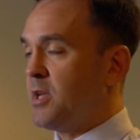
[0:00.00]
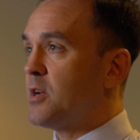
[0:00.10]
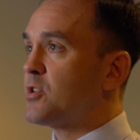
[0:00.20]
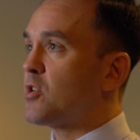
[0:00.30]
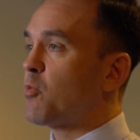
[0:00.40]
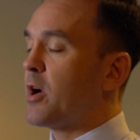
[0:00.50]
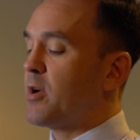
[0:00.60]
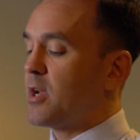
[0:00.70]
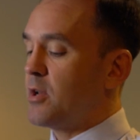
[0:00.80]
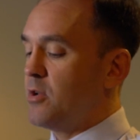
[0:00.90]
because you're
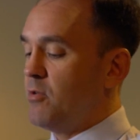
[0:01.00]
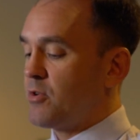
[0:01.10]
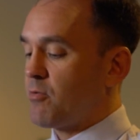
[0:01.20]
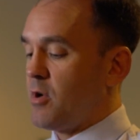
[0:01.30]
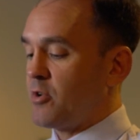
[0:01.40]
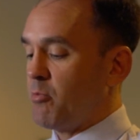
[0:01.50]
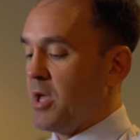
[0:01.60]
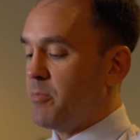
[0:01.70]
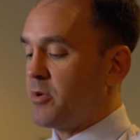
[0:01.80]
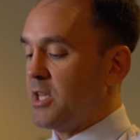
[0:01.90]
wearing a new Toronto
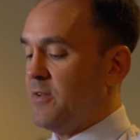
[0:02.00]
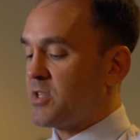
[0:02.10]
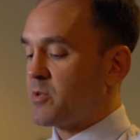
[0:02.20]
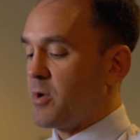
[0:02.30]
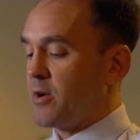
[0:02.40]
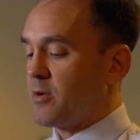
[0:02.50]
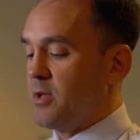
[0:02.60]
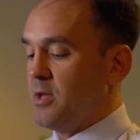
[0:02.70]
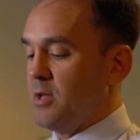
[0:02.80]
Maple Leafs sweater,